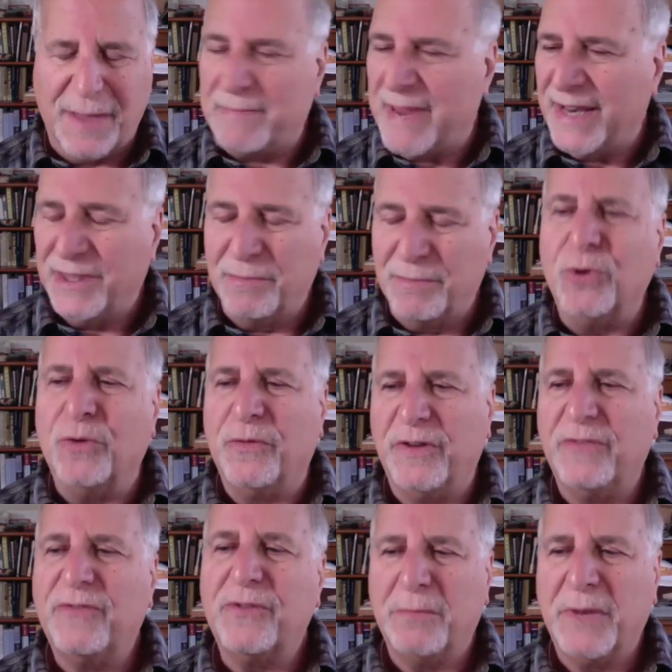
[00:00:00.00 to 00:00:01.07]
made the movie
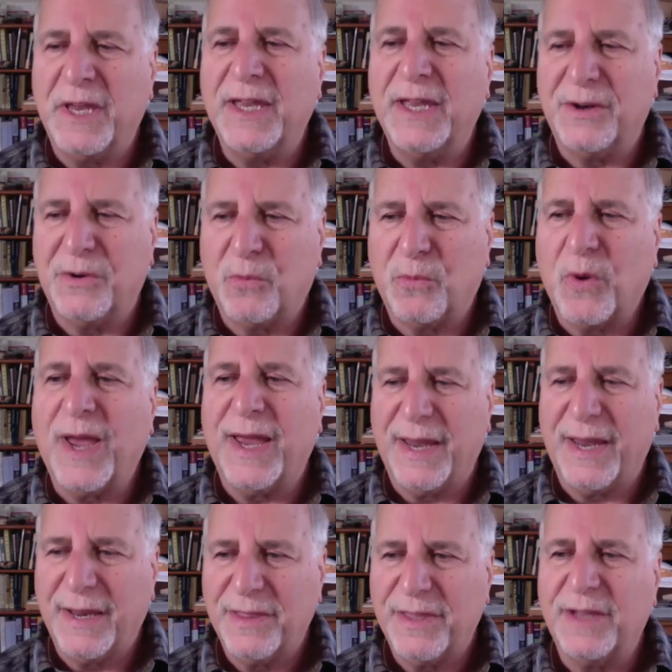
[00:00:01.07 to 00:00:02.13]
for me in a way.
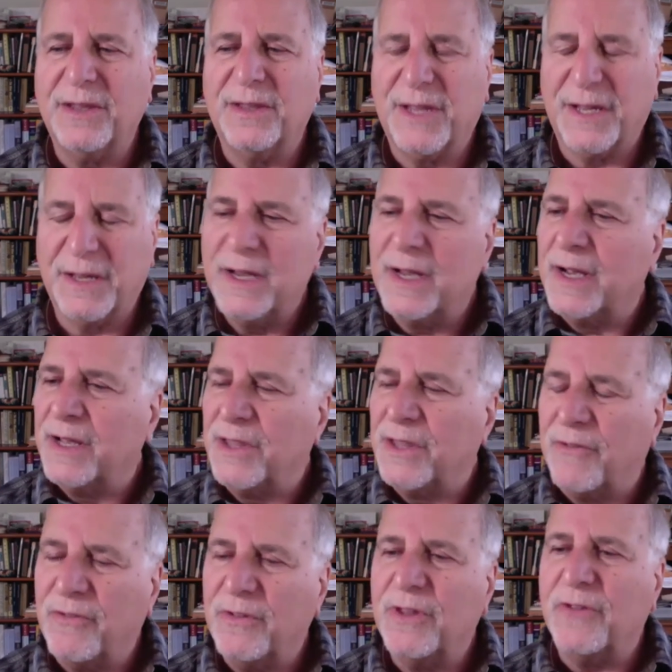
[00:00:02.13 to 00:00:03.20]

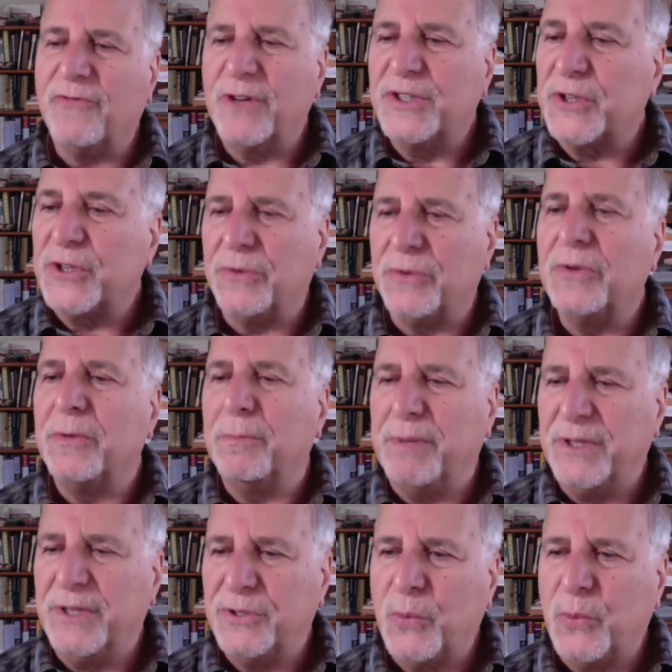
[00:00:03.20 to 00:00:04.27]
The frisson
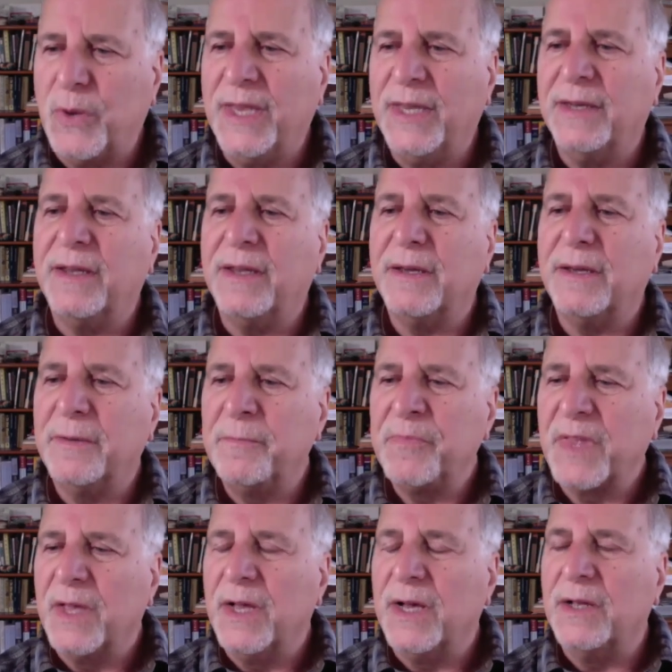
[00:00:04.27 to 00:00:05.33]
between
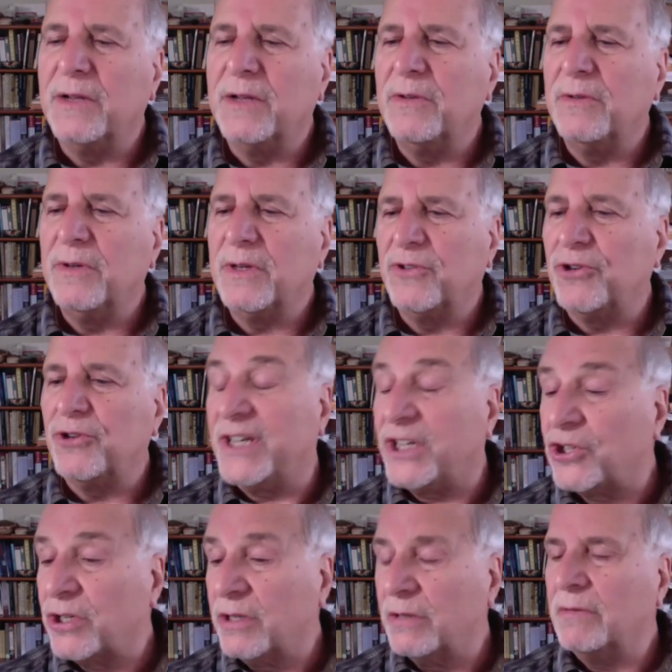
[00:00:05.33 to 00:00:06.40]

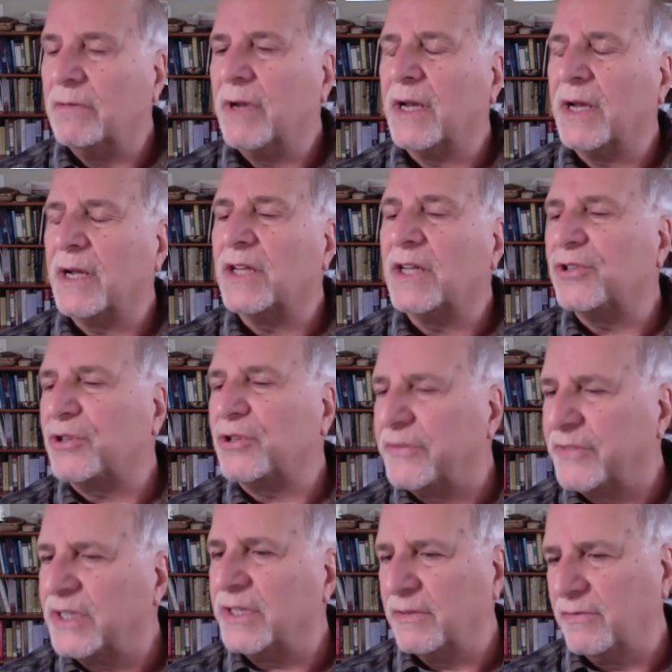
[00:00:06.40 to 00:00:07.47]
tradition and
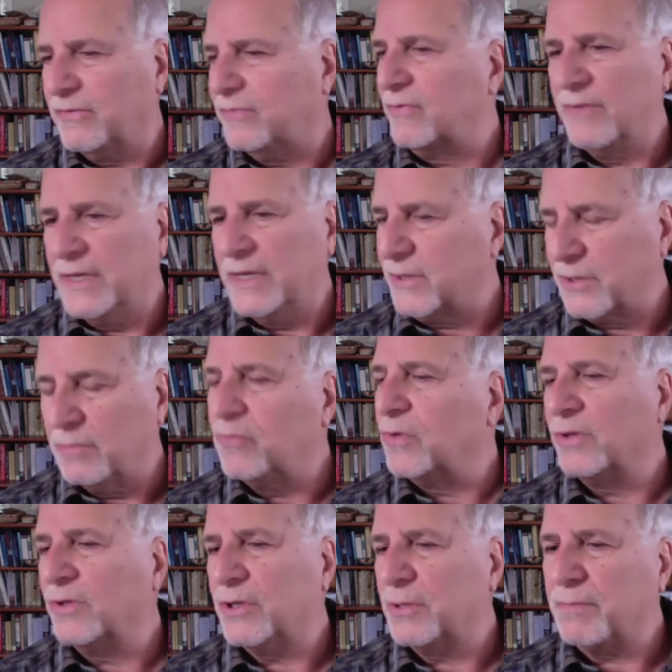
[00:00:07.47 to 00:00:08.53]
conservatism,
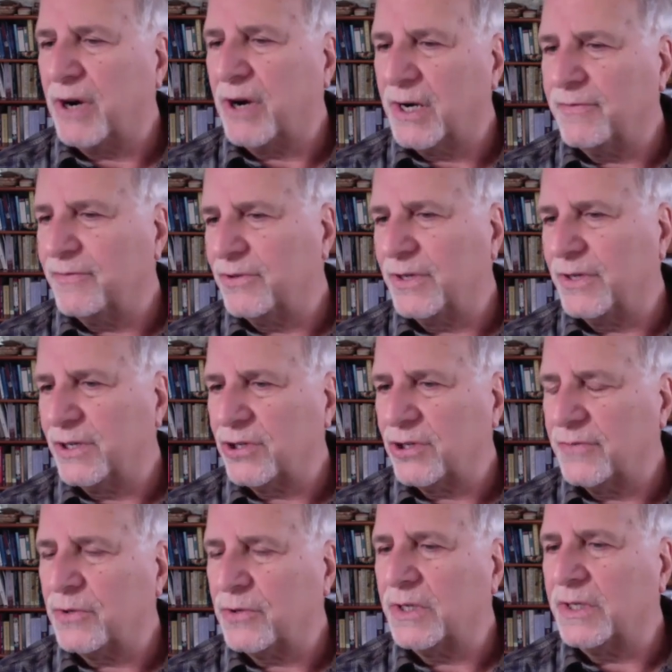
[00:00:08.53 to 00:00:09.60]
which is part of
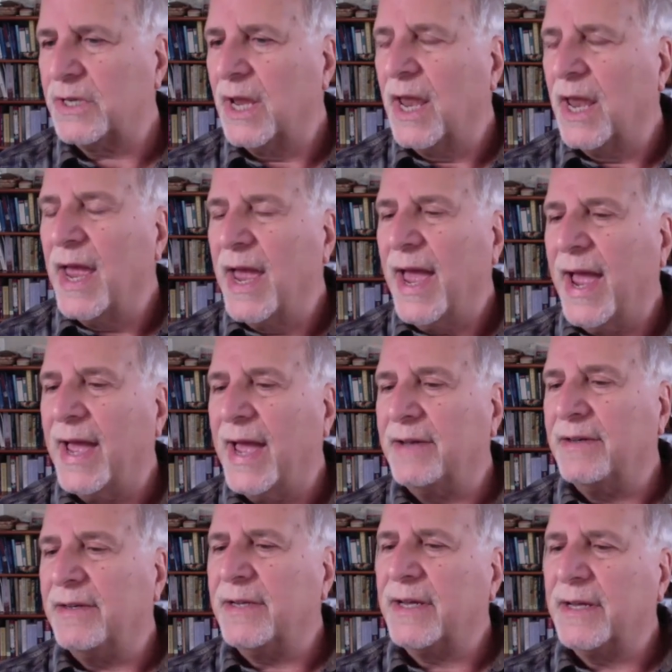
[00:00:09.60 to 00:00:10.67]
tradition, of course,
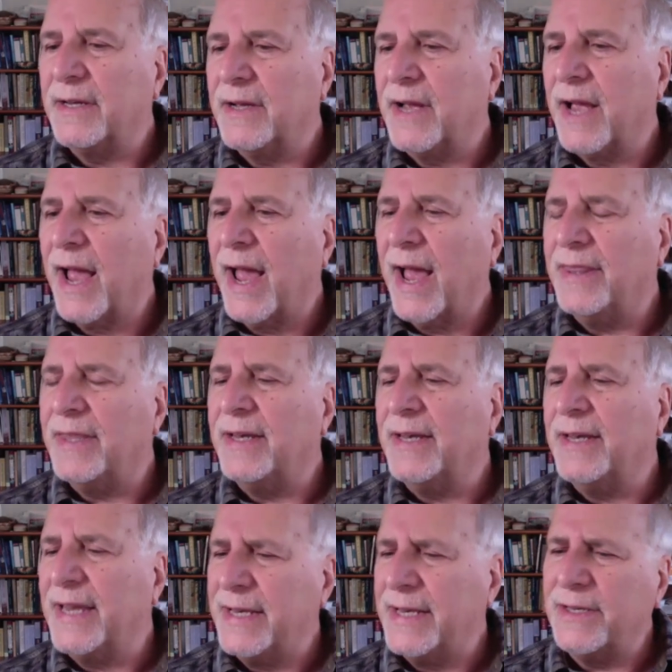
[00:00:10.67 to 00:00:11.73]
and the
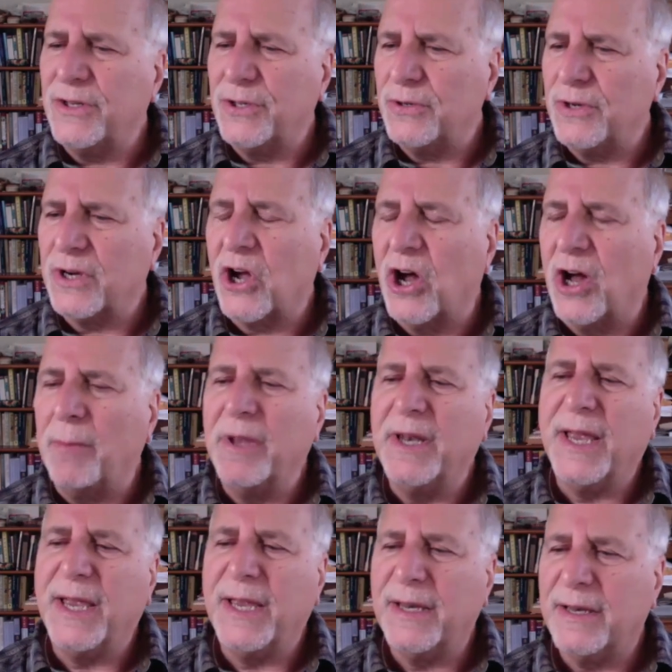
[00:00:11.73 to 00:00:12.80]
need to
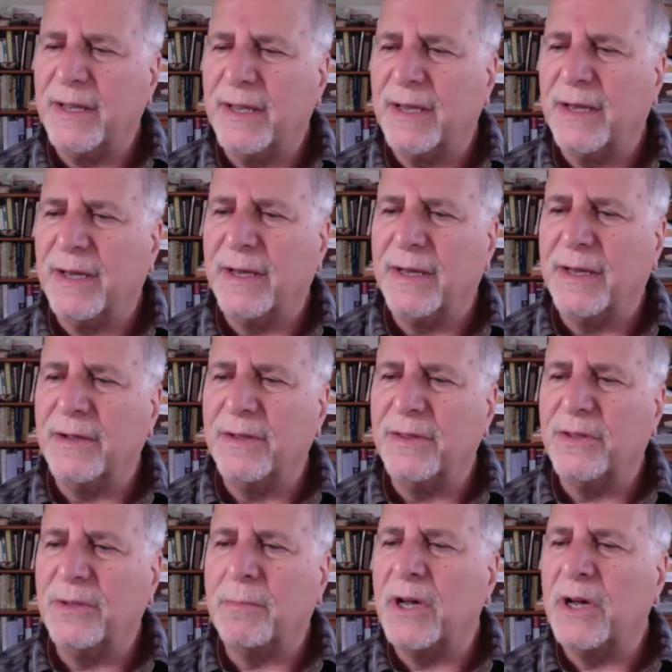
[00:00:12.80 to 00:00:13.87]
accommodate
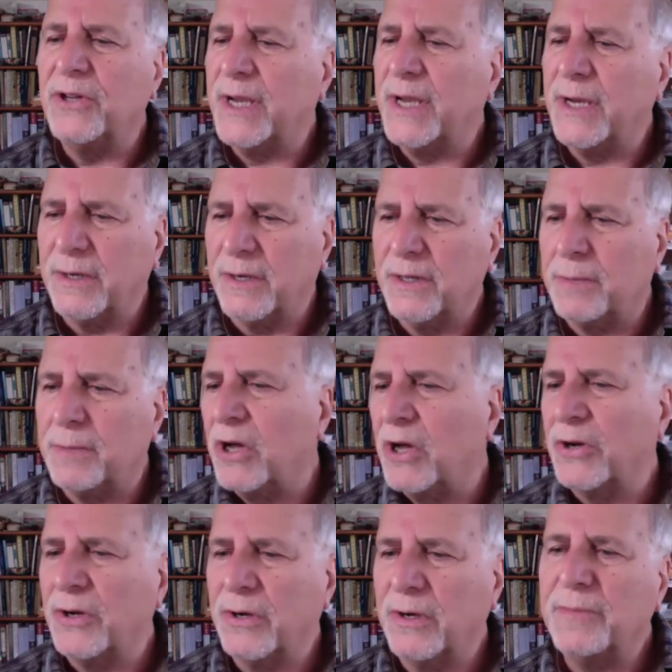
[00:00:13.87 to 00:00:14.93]
the
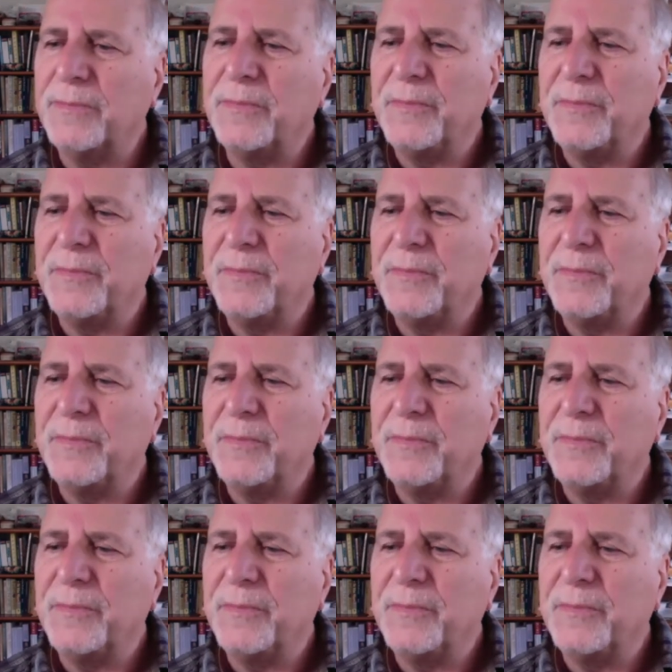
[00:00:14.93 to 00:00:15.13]
modern.